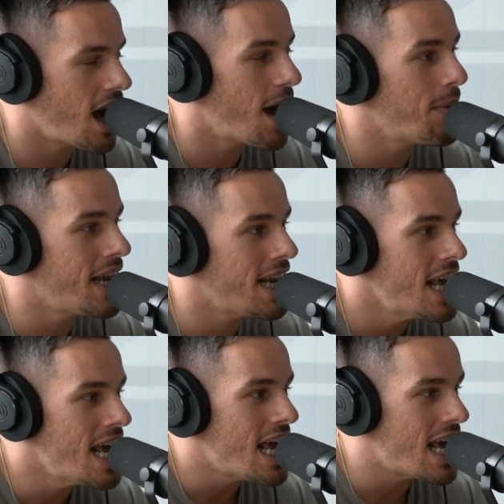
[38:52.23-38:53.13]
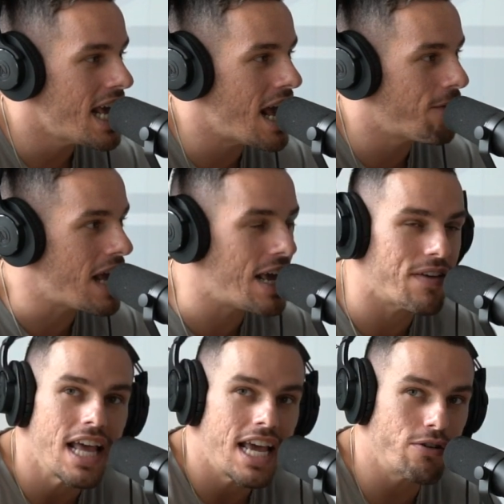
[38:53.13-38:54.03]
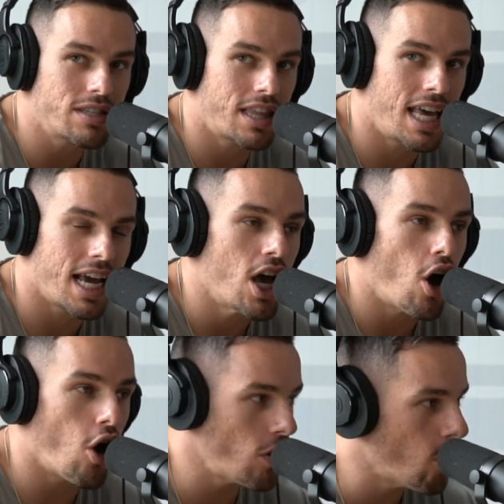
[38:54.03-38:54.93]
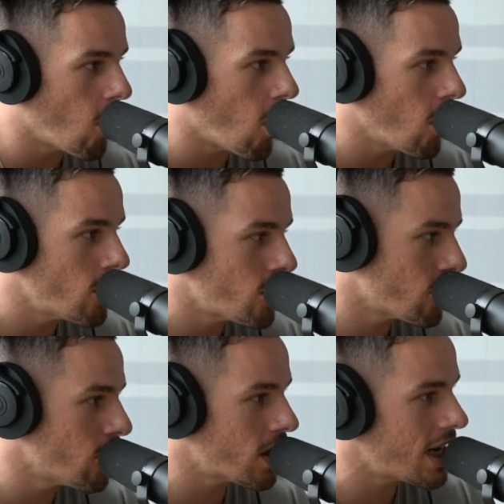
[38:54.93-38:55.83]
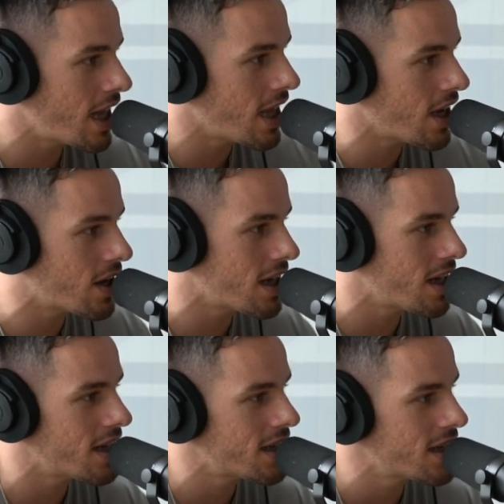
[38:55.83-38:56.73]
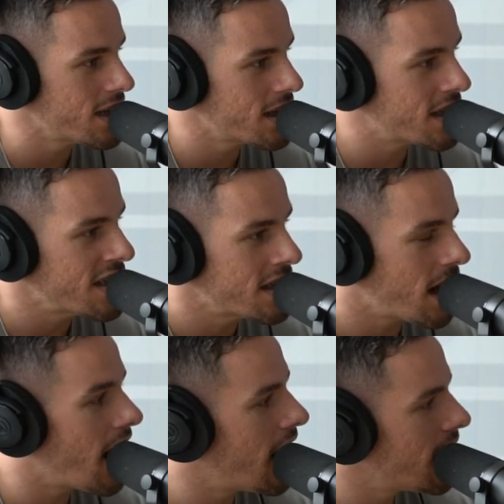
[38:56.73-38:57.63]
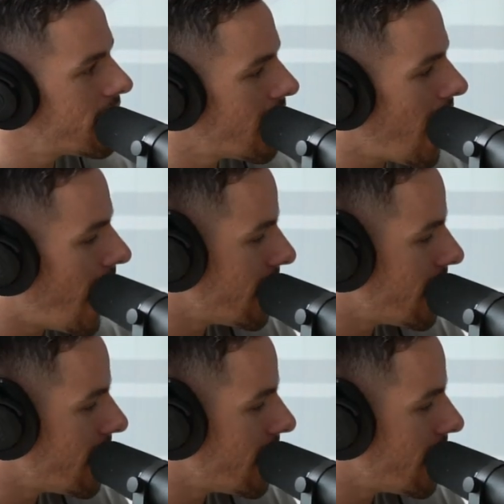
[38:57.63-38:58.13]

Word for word: i mean yeah if it here's the thing on the wall you're looking at like i'm looking for passion is what I'm looking for.